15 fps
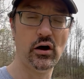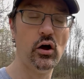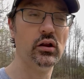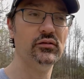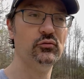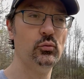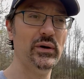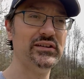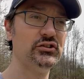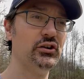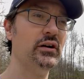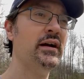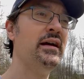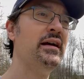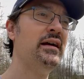all of
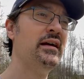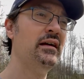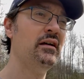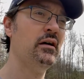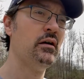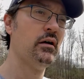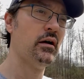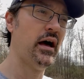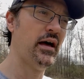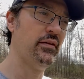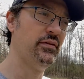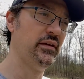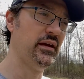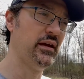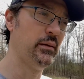winter.
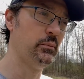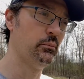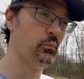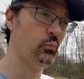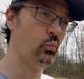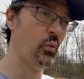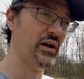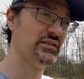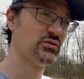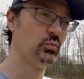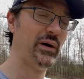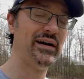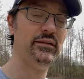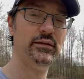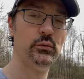The ones
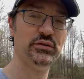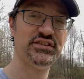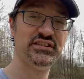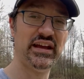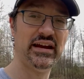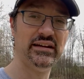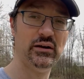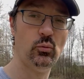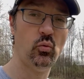where there was standing